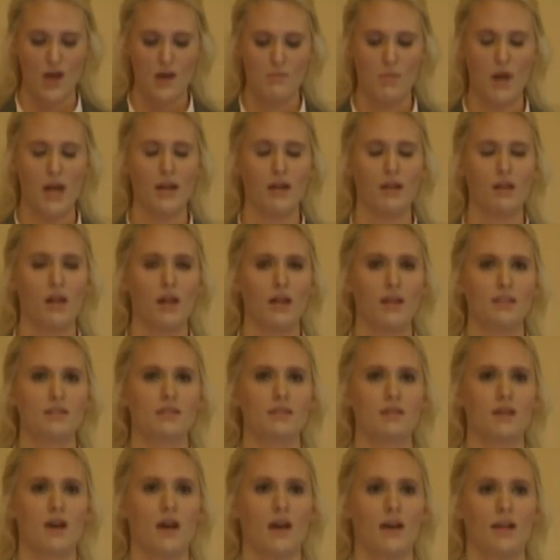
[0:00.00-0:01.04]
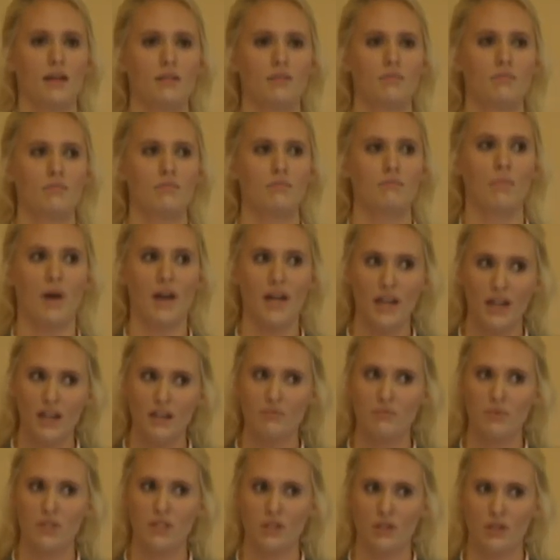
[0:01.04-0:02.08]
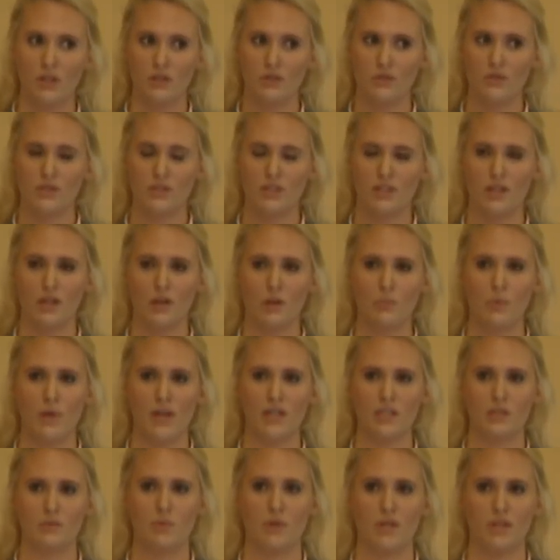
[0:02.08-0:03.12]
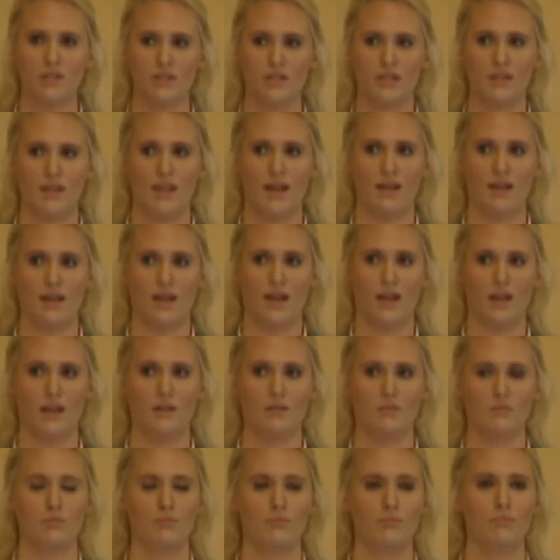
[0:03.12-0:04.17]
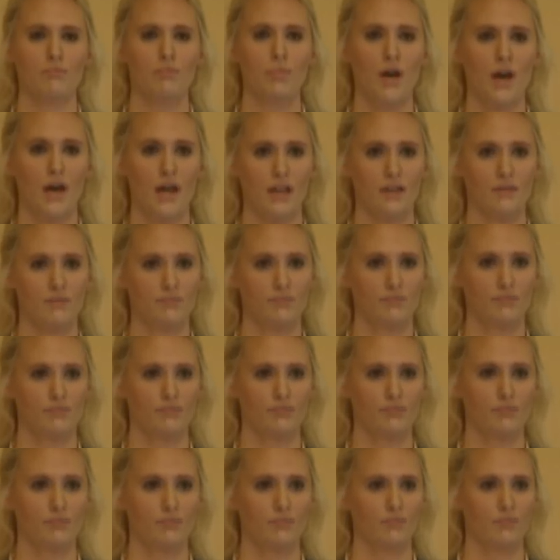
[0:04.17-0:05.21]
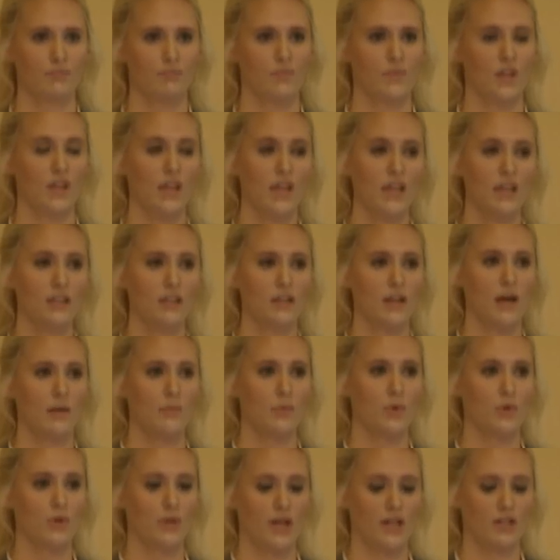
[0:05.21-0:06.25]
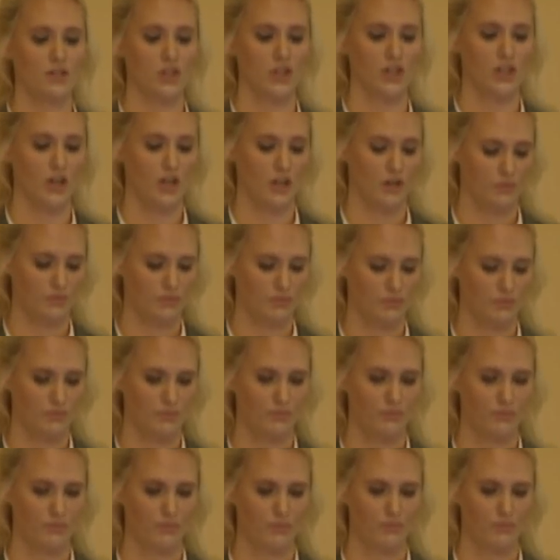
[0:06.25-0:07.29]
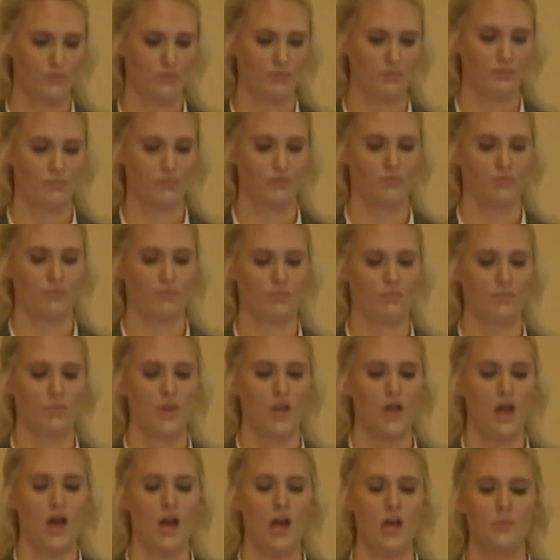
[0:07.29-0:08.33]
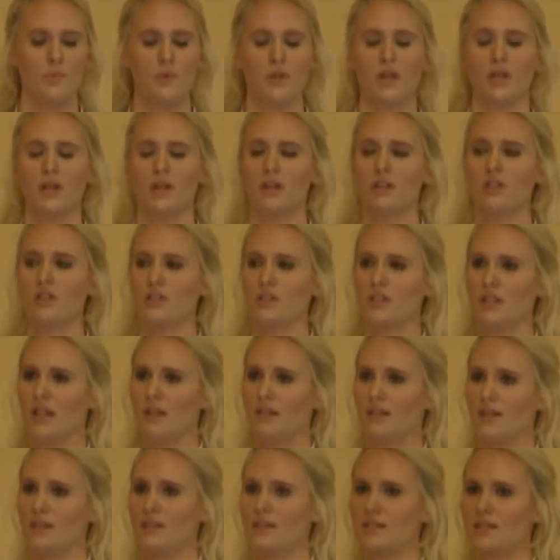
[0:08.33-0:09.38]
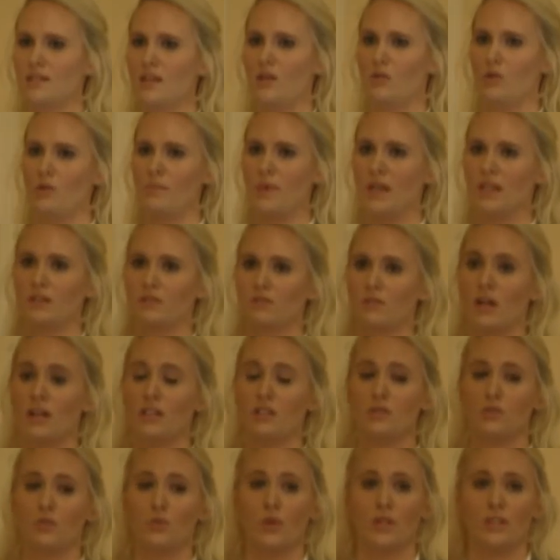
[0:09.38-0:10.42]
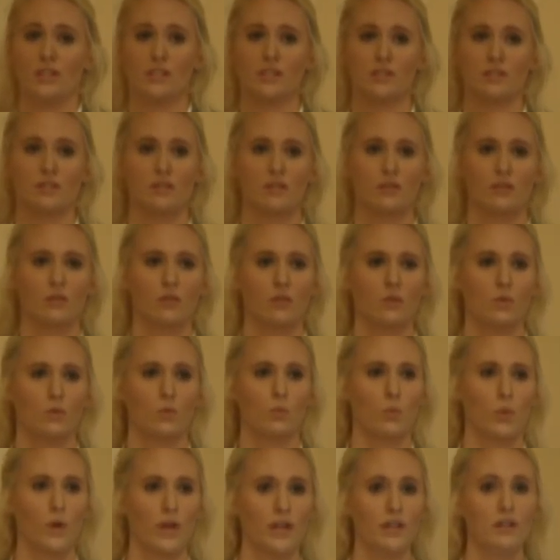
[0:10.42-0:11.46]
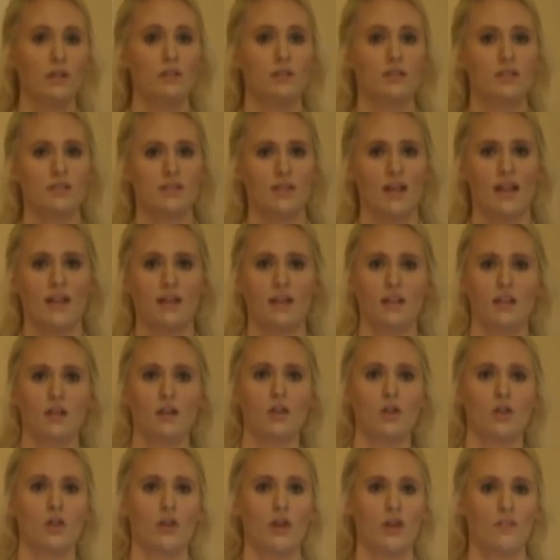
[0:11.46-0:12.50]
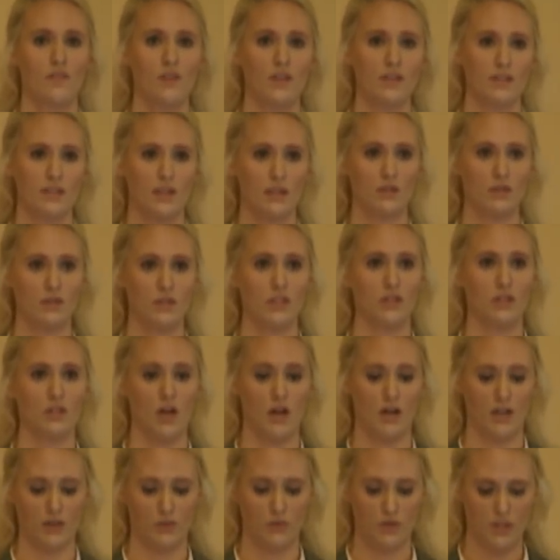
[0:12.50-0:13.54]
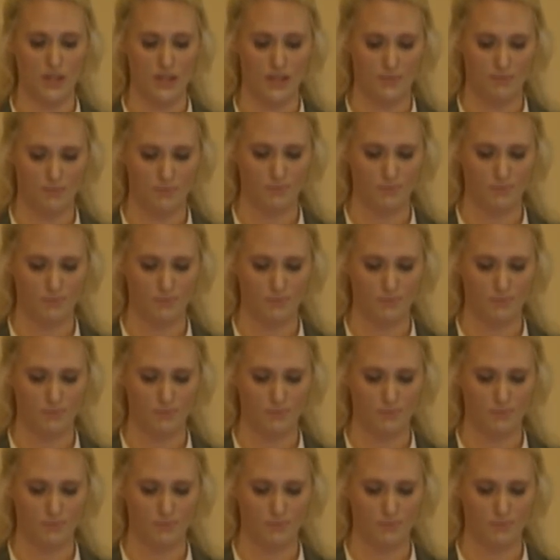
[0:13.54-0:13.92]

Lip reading: My client's gun might have been used to kill Paige Pearson that night, but he did not pull that trigger. I hope you can understand this and will make the right choice when deciding if he is guilty or not guilty.